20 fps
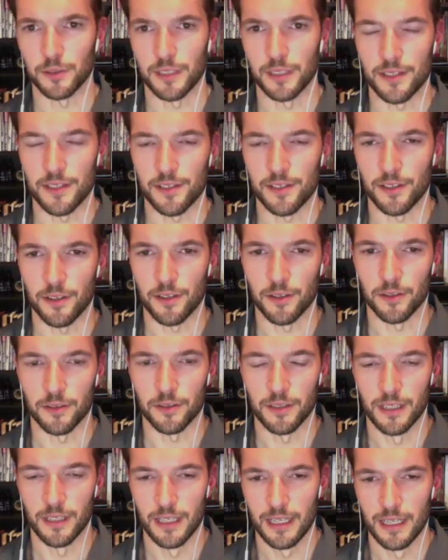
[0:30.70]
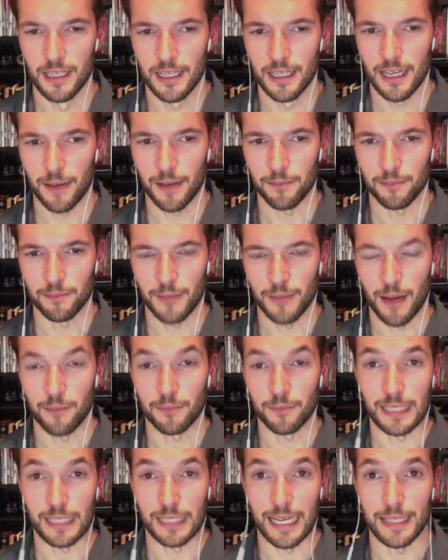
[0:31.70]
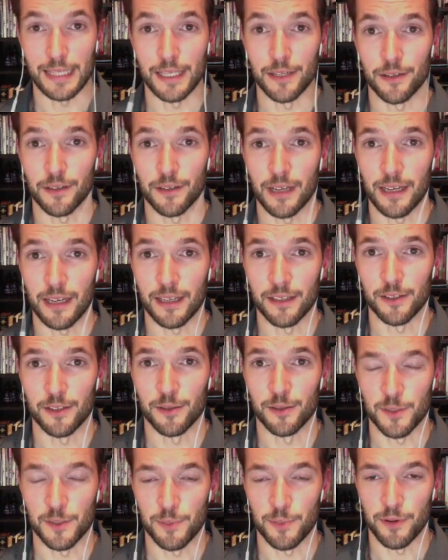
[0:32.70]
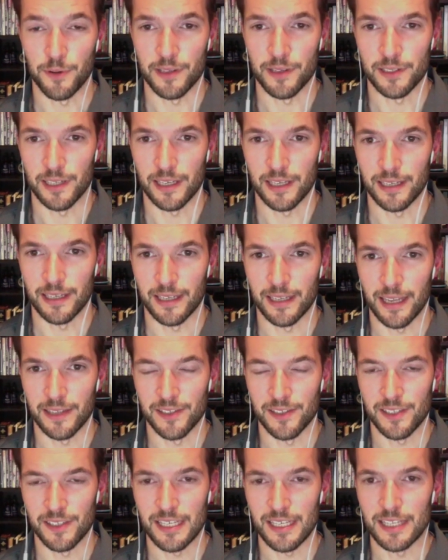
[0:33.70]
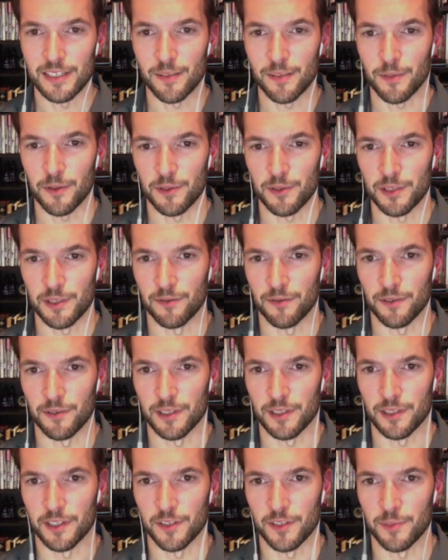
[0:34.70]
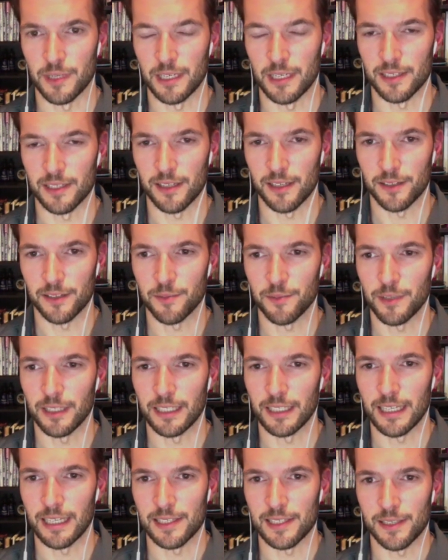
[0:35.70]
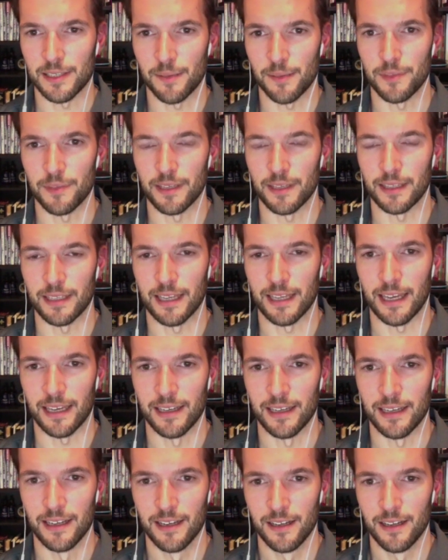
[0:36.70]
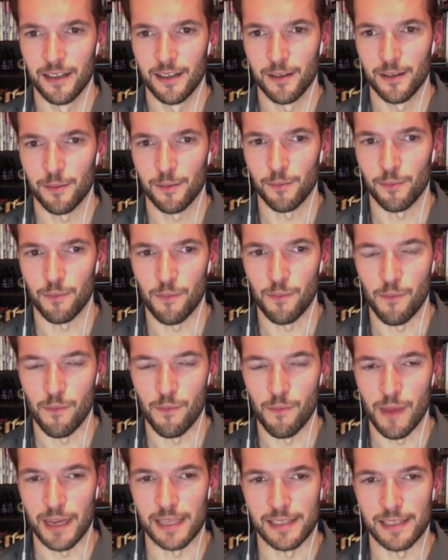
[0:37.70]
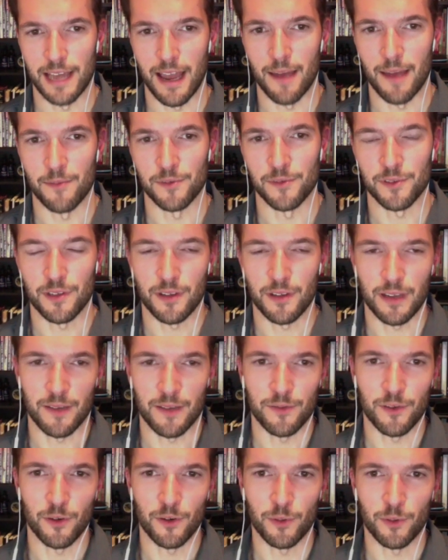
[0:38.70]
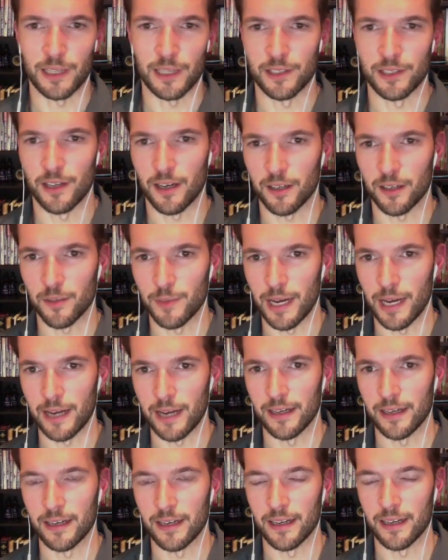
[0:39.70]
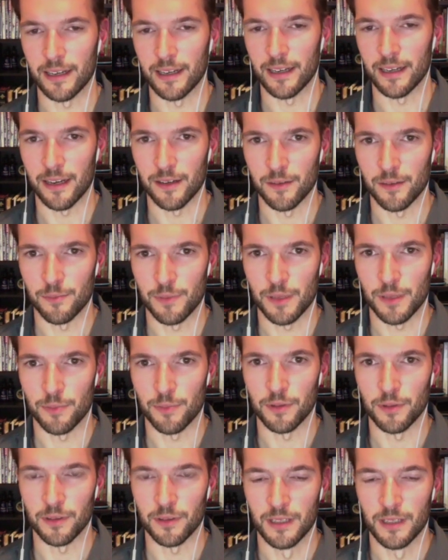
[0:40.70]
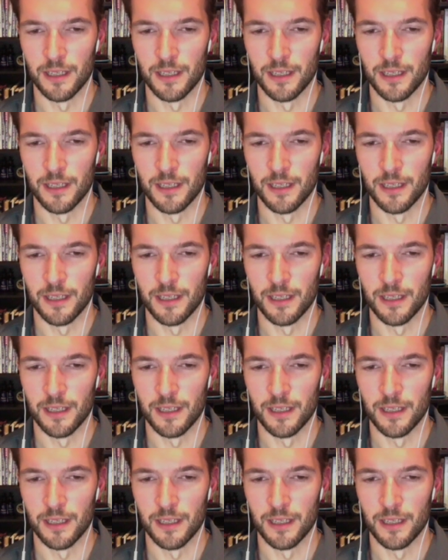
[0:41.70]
So I'm glad that you're getting to experience it and see some of those differences, because ultimately it's something that many times, even though we can talk about it and people